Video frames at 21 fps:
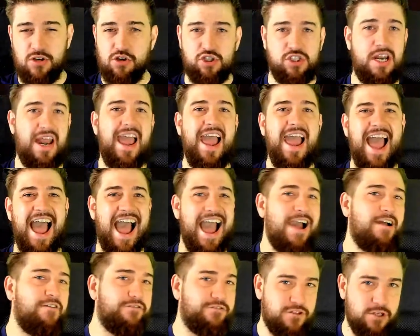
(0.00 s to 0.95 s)
doesn't
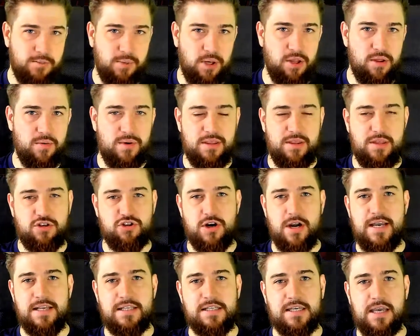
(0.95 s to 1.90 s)
have to bother with the
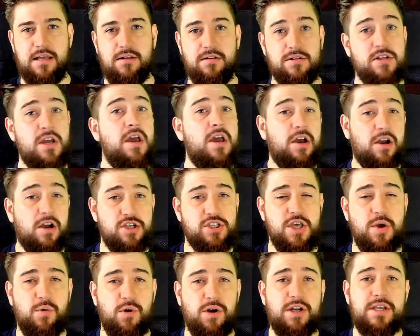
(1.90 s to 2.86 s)
trade skills because
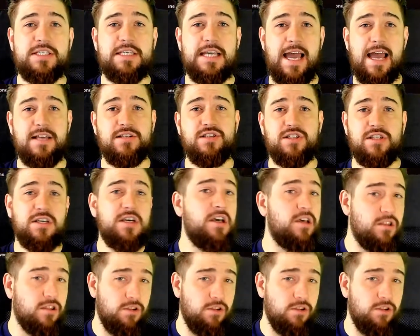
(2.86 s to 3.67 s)
they want to test